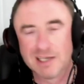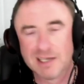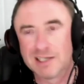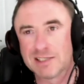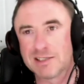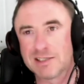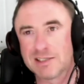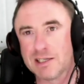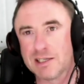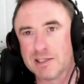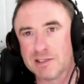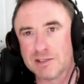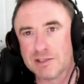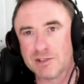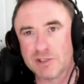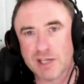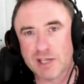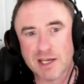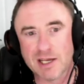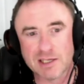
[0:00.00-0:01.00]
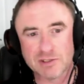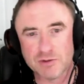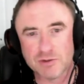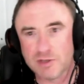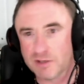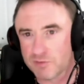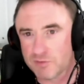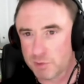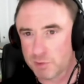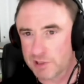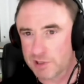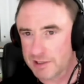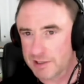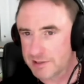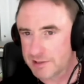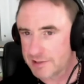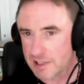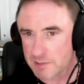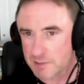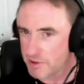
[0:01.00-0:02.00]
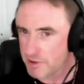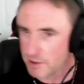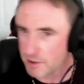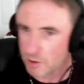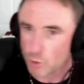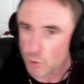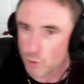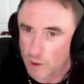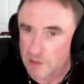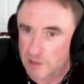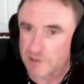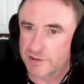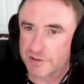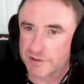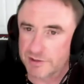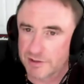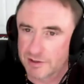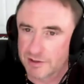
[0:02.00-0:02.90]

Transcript: saying in jazz, you never play the same thing once.